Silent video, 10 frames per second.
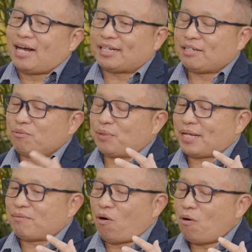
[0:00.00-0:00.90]
I think we
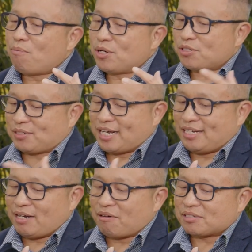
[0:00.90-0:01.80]
can all bring
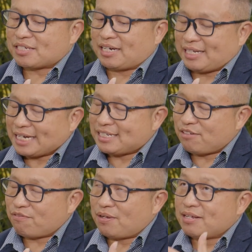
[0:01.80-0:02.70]
together our
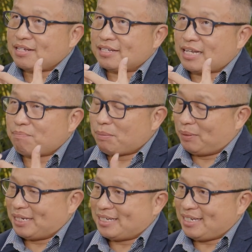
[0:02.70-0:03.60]
collective
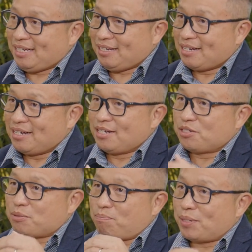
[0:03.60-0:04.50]
capability
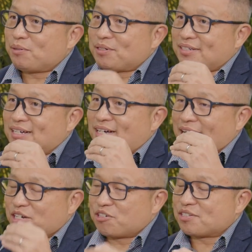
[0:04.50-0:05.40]
to build the
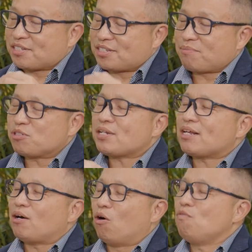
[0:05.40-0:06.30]
energy system so that
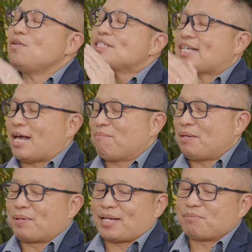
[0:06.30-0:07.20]
over time
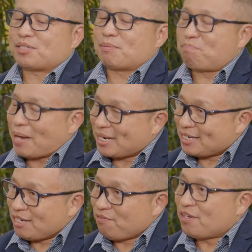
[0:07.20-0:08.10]
it becomes
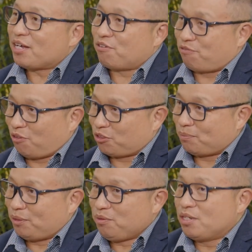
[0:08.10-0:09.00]
competitive, affordable